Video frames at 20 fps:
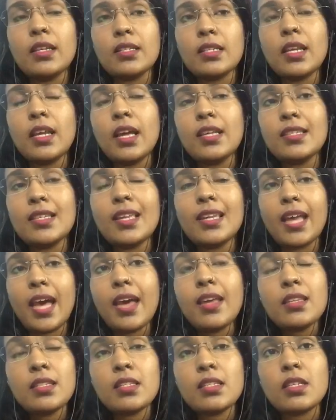as an
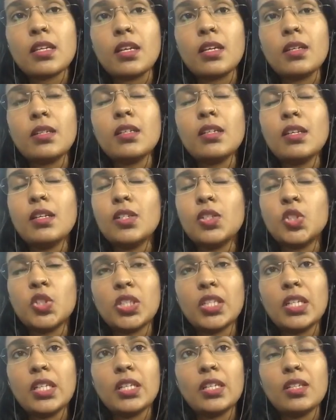answer
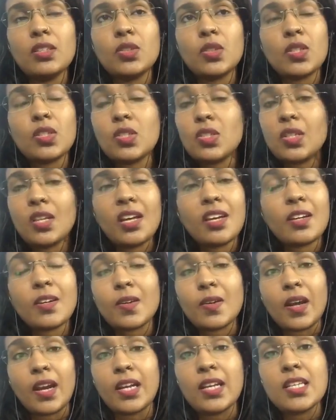she just
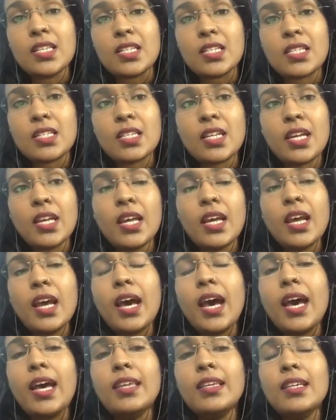cries,
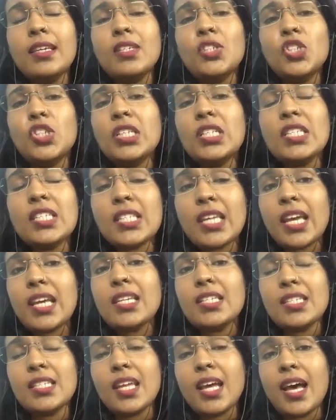and she
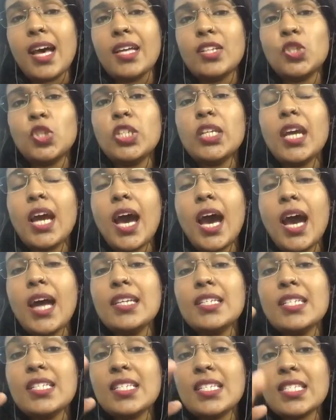says that she
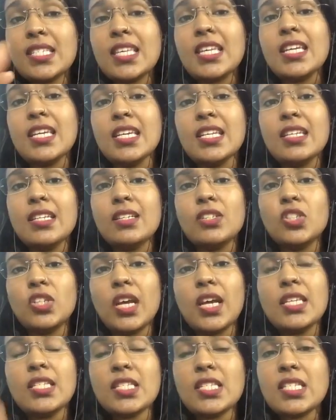has seen
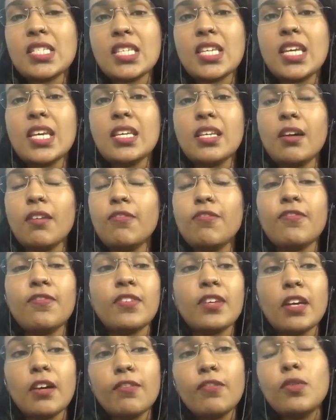a
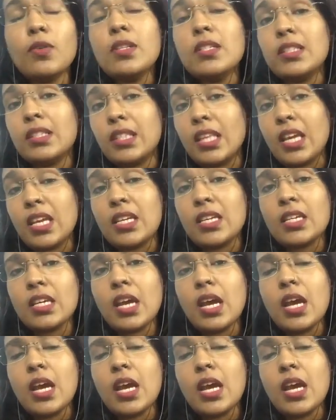fearful thing